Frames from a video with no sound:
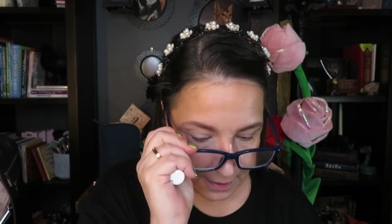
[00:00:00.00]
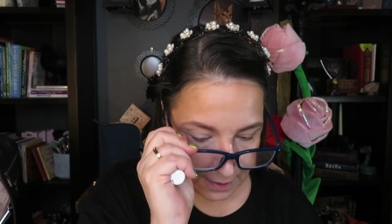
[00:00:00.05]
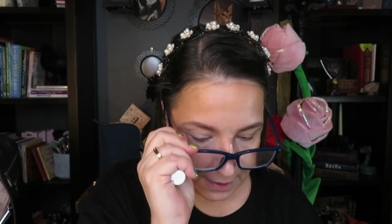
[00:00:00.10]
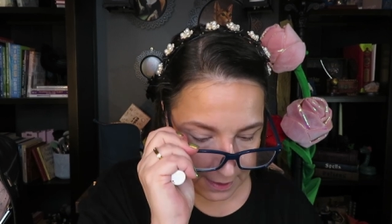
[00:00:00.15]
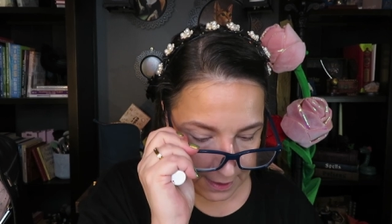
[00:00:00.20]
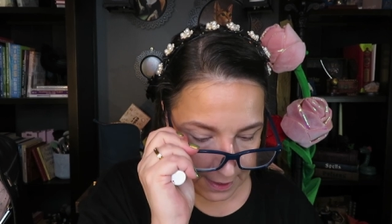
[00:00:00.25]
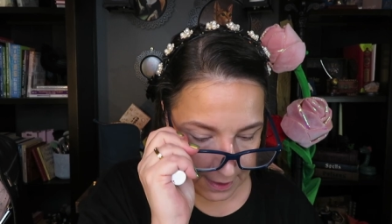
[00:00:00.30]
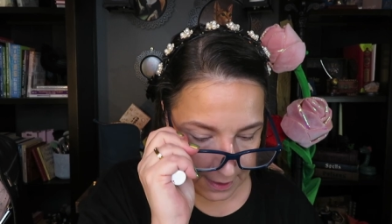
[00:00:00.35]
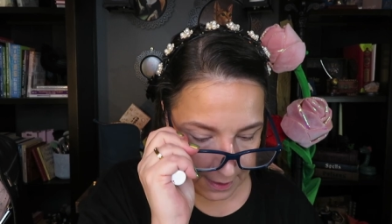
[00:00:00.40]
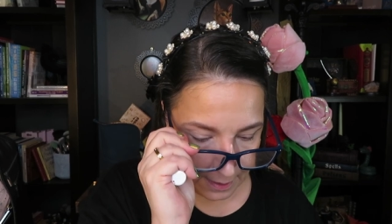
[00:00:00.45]

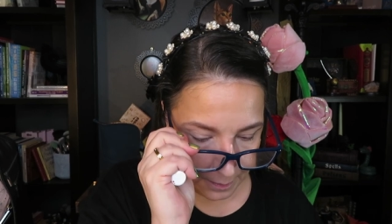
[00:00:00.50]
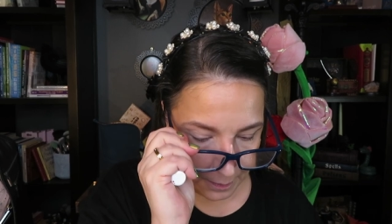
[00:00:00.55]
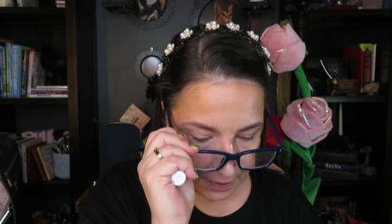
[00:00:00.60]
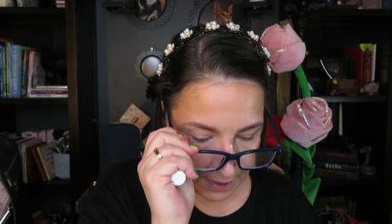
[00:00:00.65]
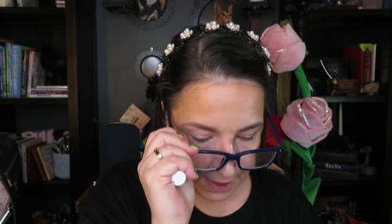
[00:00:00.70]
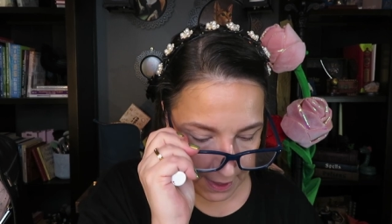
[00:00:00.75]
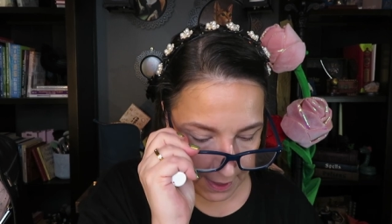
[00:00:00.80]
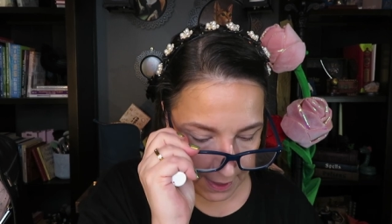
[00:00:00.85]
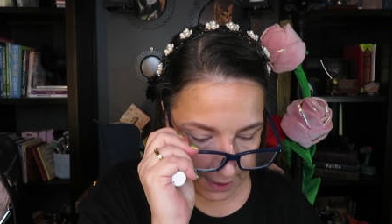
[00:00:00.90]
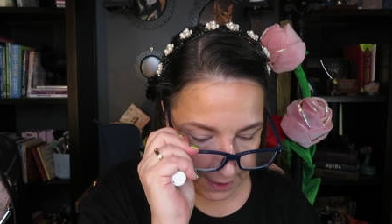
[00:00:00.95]
Lit Up
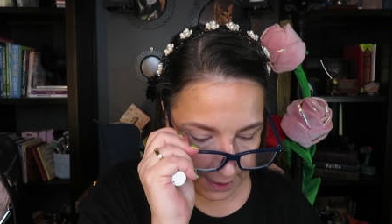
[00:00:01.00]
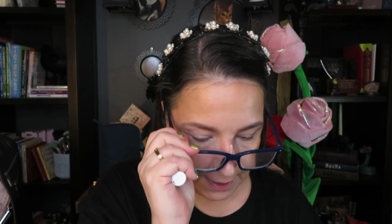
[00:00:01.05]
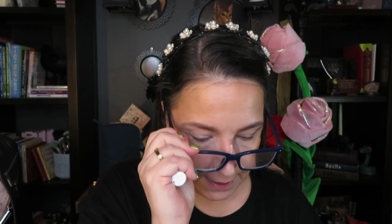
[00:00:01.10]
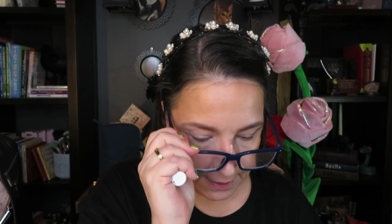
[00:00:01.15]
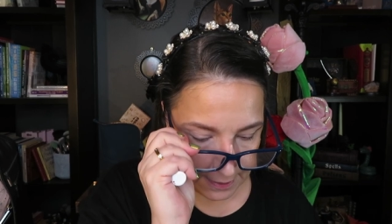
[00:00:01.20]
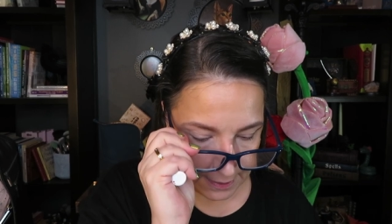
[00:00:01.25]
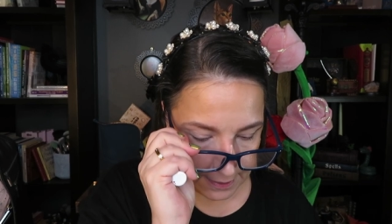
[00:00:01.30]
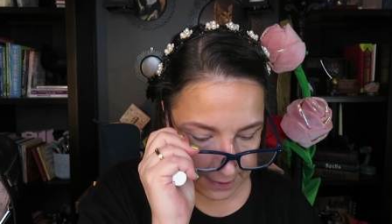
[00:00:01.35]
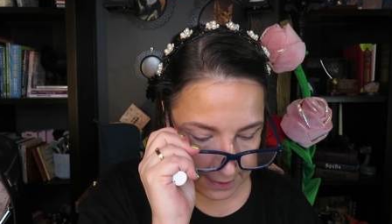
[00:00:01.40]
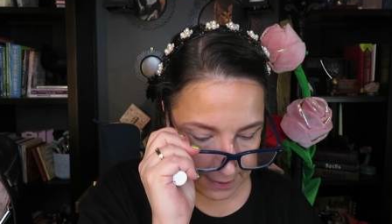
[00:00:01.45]

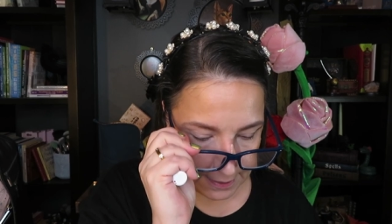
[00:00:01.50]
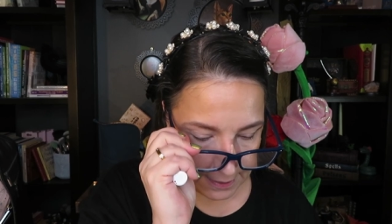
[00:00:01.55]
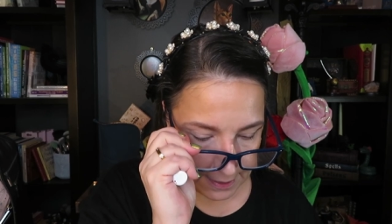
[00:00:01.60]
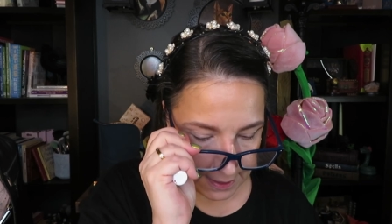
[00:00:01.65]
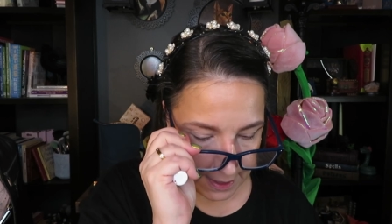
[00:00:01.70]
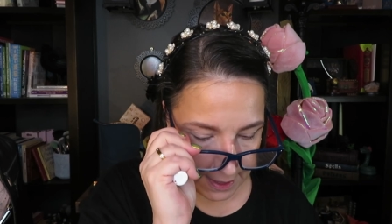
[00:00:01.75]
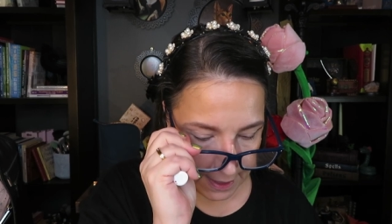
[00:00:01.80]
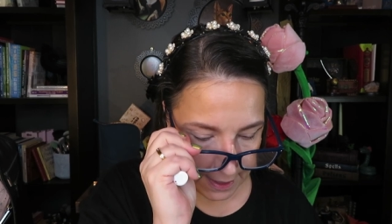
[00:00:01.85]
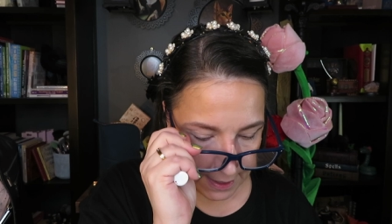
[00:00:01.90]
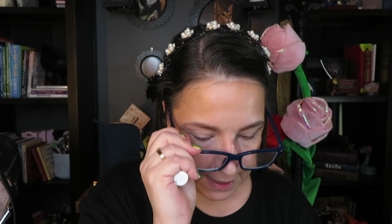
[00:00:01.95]
Highlight
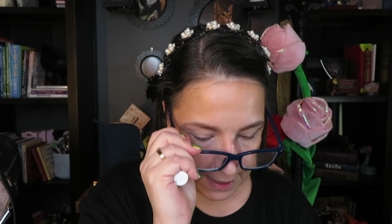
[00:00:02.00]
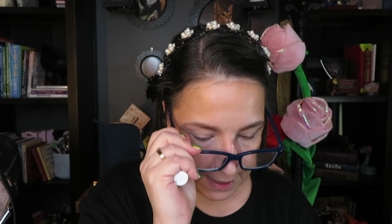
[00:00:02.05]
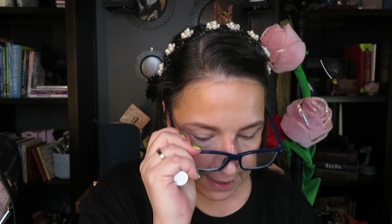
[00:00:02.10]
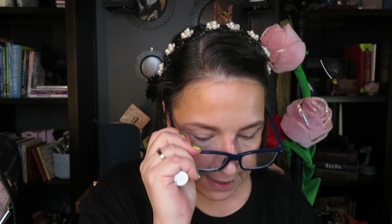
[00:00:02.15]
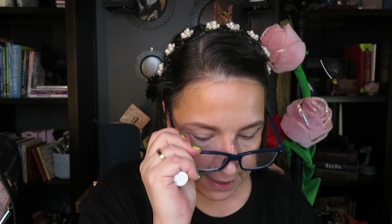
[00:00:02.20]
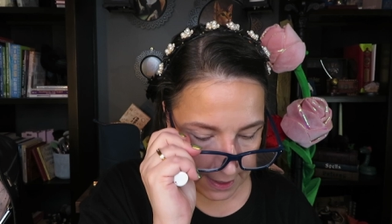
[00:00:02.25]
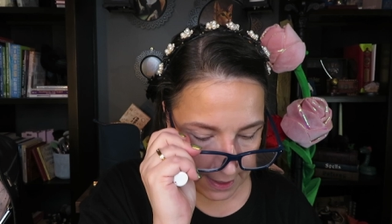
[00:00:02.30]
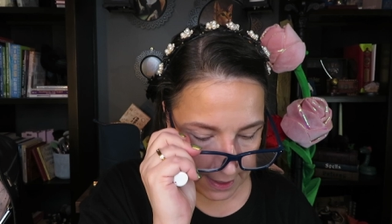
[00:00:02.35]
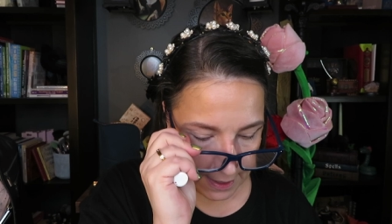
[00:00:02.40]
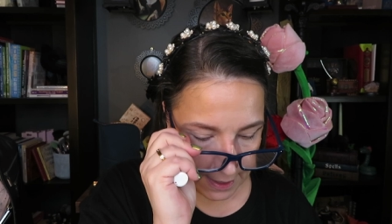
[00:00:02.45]
Stick
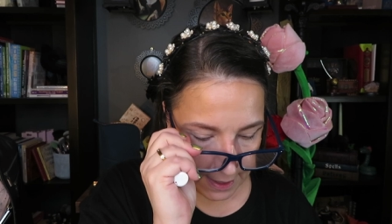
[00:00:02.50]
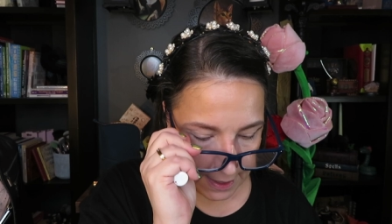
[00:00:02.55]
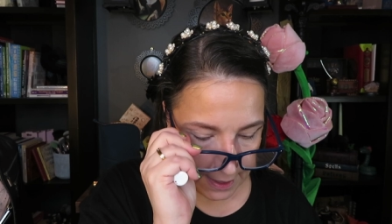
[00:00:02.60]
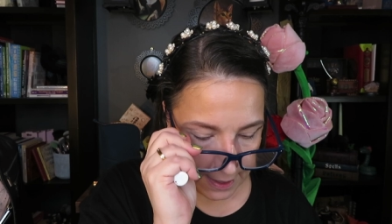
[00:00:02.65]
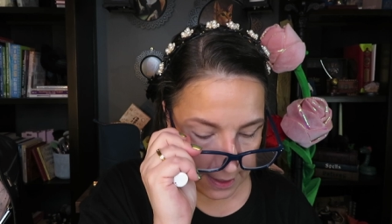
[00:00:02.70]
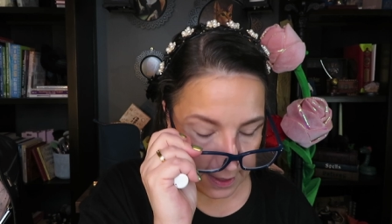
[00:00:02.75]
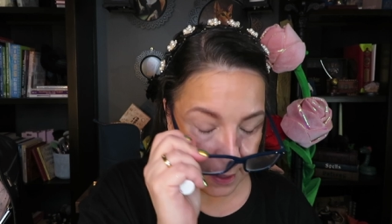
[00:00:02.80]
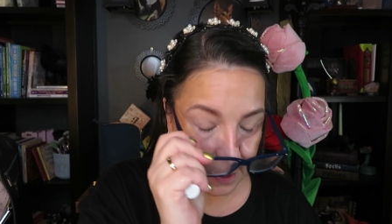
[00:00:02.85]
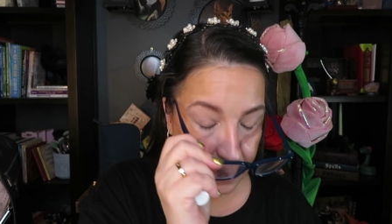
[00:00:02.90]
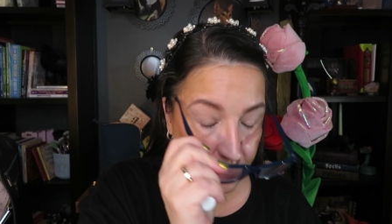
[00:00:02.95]

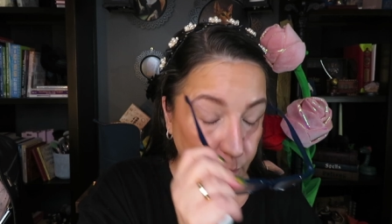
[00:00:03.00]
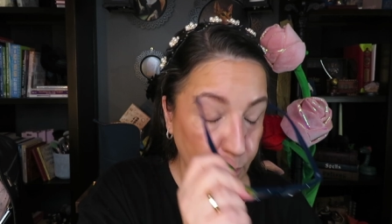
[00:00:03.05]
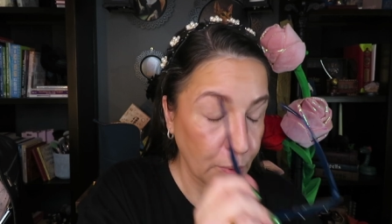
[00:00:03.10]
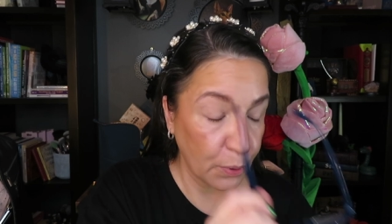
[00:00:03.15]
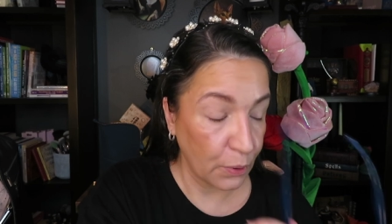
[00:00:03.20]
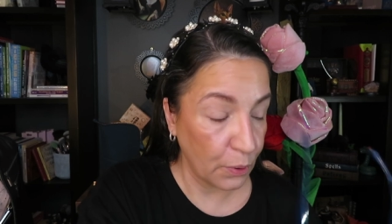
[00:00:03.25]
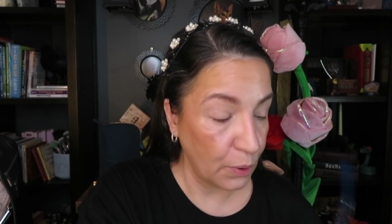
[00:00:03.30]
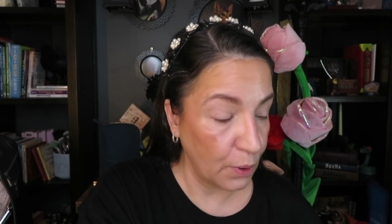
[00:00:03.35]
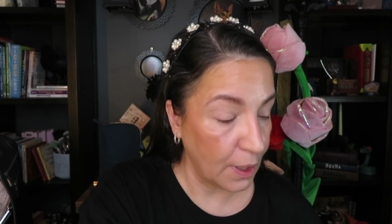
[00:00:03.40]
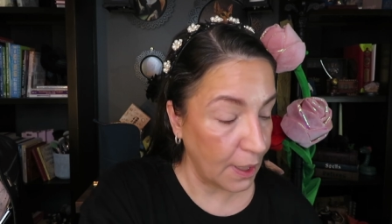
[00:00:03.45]
in
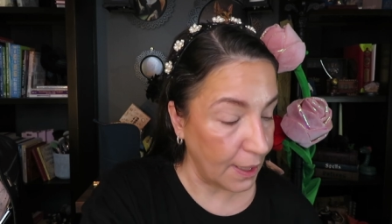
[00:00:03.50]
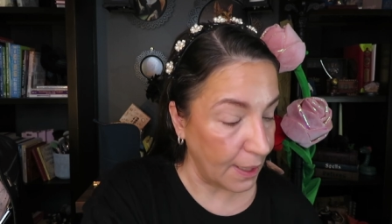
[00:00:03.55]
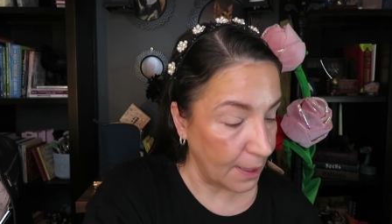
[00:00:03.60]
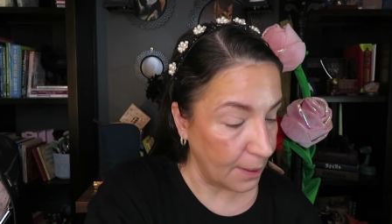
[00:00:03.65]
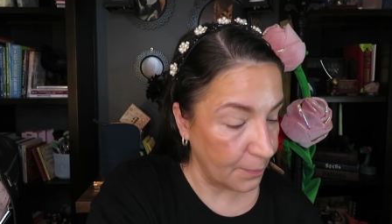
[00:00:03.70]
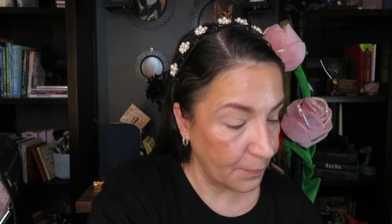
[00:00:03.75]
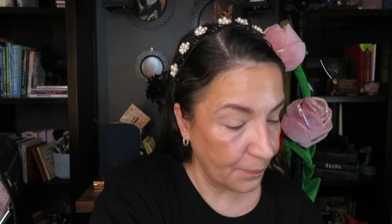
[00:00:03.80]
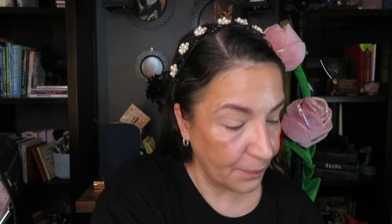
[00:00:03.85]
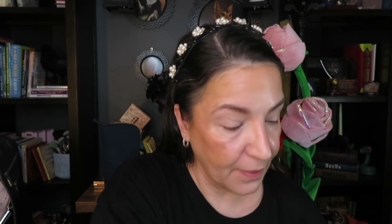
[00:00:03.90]
Brûlé.